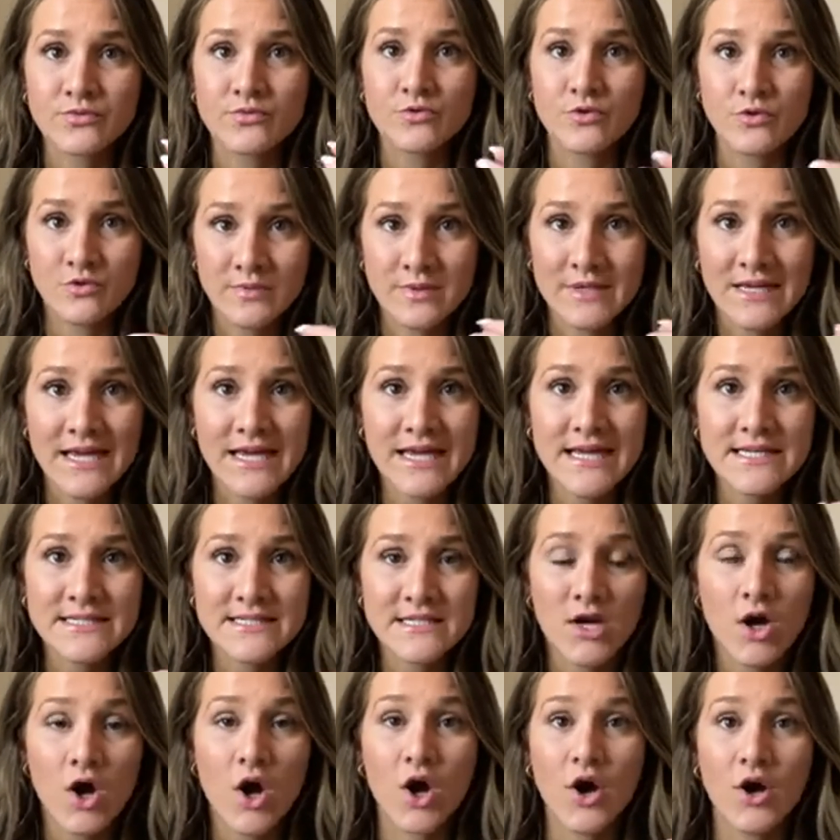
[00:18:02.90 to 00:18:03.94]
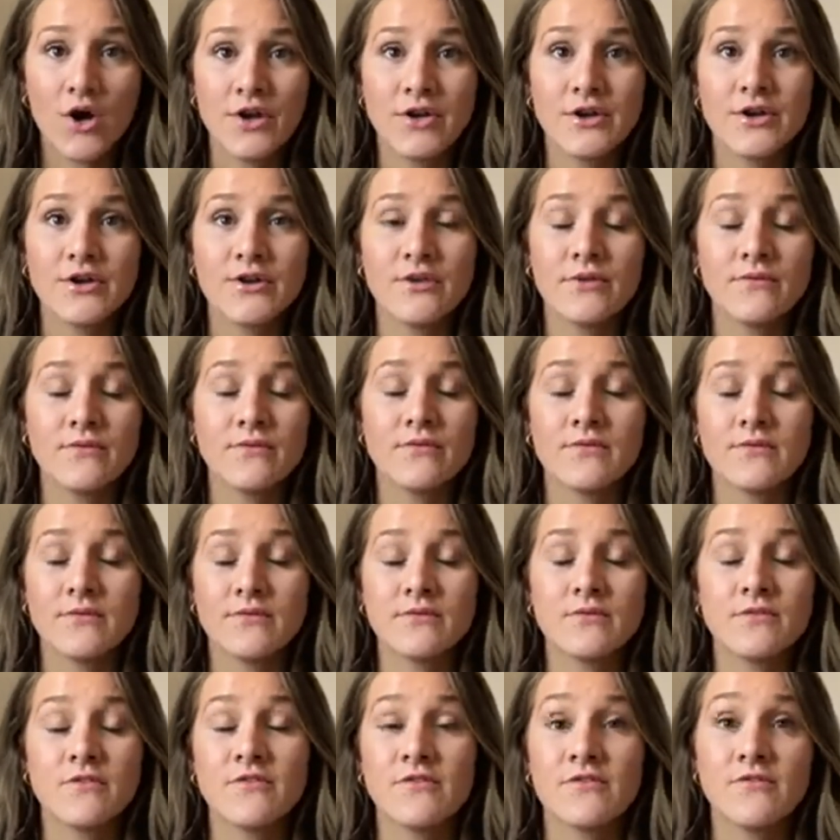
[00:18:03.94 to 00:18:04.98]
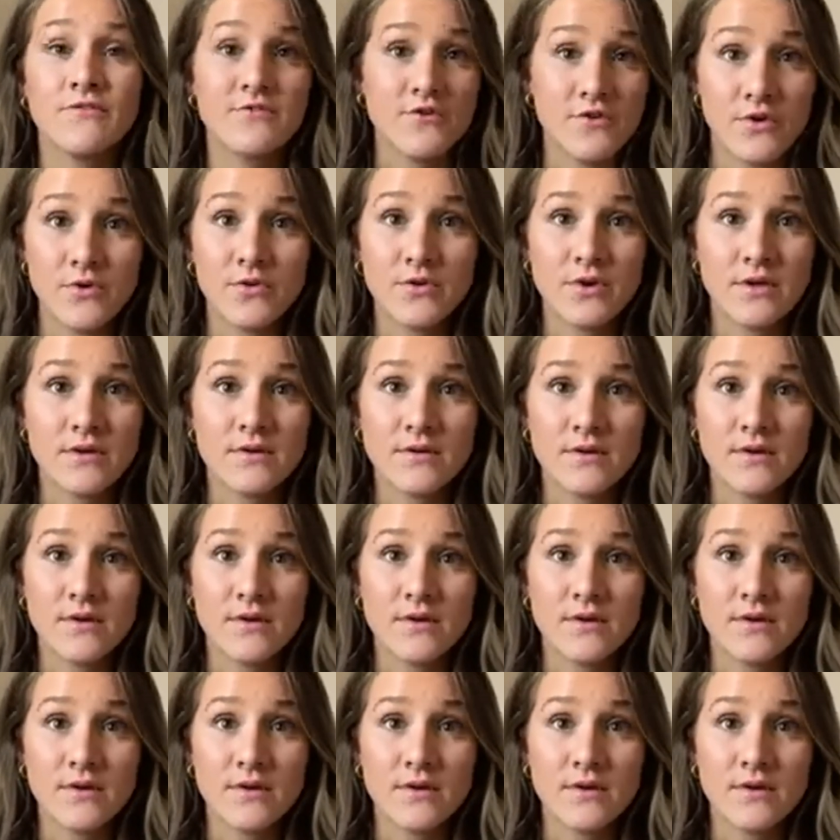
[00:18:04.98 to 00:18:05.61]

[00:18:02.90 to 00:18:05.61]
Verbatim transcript: ruminate on food.